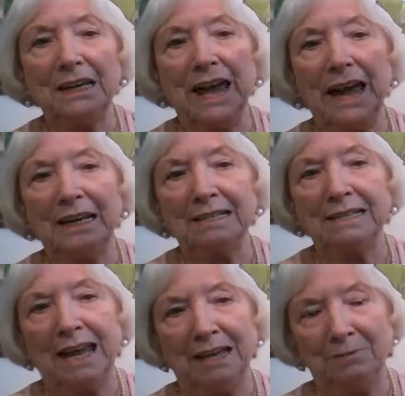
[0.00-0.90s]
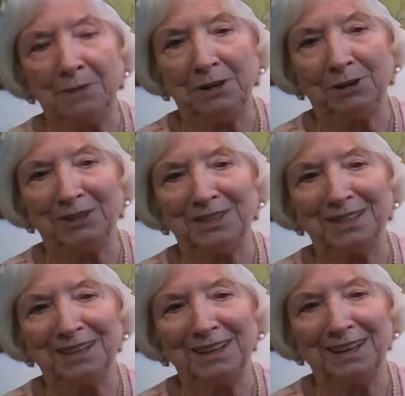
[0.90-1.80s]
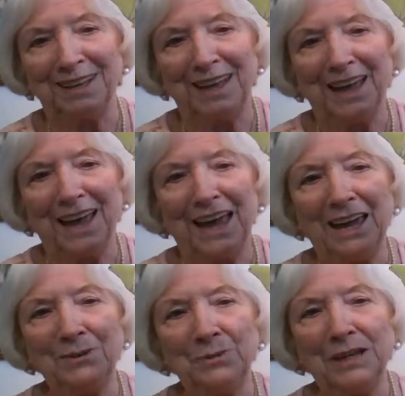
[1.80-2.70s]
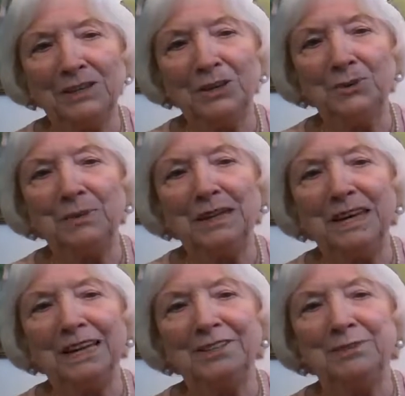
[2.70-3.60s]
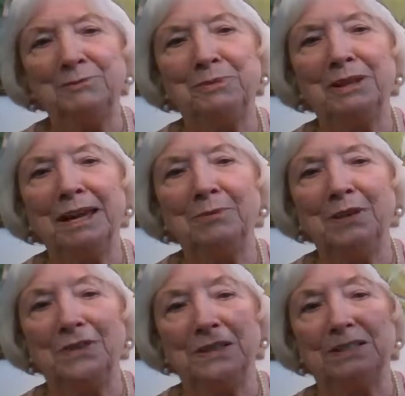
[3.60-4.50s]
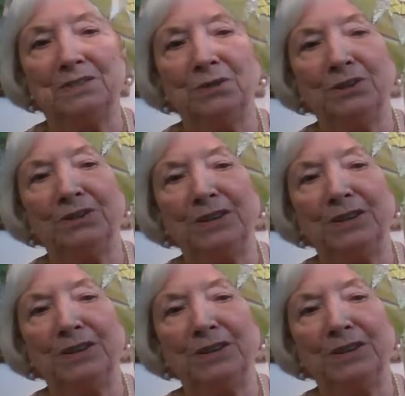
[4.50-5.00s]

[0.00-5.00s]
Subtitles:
glass and mirrors. And when you begin to play with this, of course,